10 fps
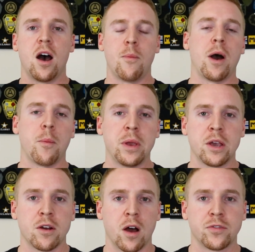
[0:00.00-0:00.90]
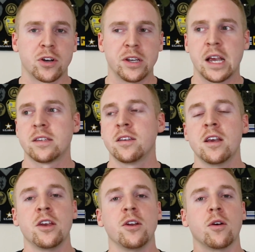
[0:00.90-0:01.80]
about being an officer. And yes,
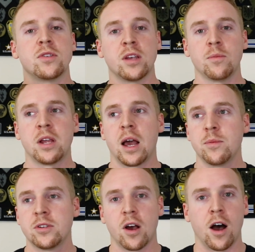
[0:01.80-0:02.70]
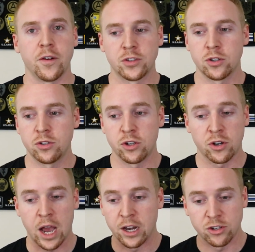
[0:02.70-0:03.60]
you know, sometimes officers,
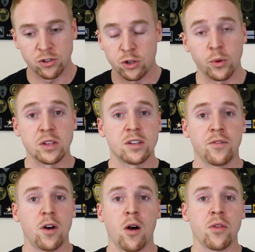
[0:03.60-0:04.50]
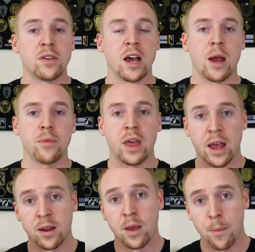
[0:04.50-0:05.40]
you're kind of just doing stuff all the time
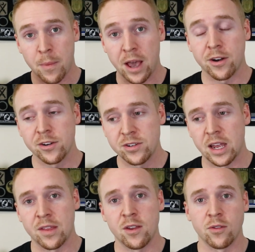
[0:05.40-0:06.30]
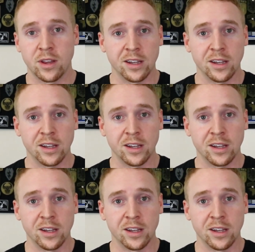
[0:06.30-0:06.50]
that matters. And then on the